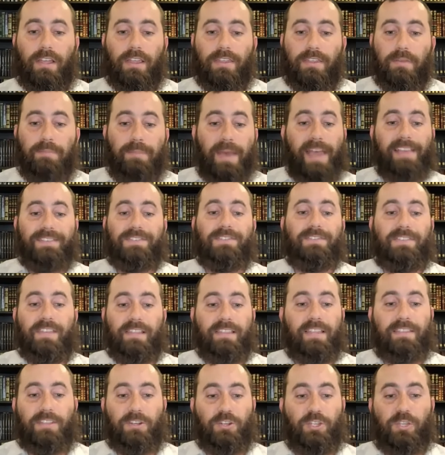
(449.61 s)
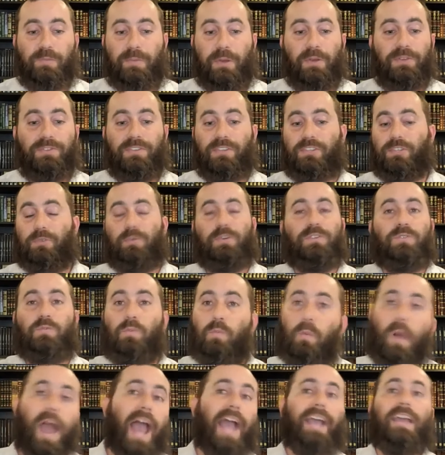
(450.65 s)
the best thing that they're supposed to do is
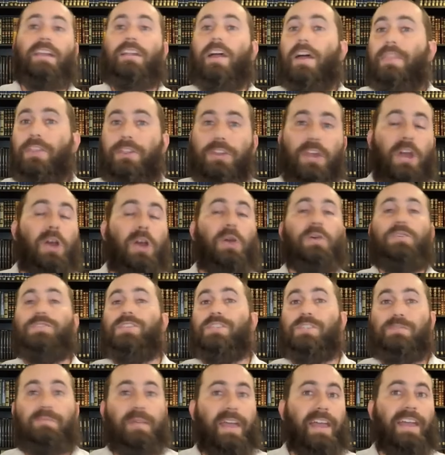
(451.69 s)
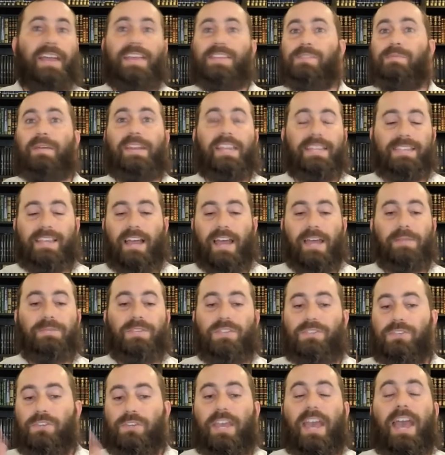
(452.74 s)
whack it on the nose as, as many times
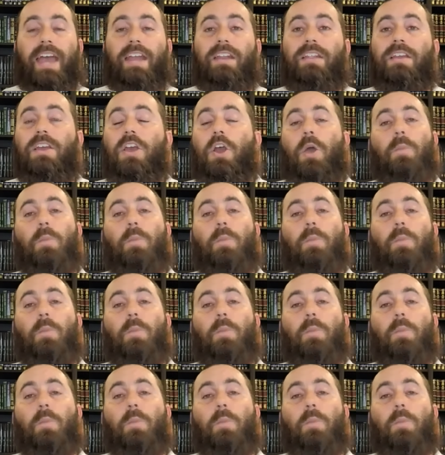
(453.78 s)
as you can.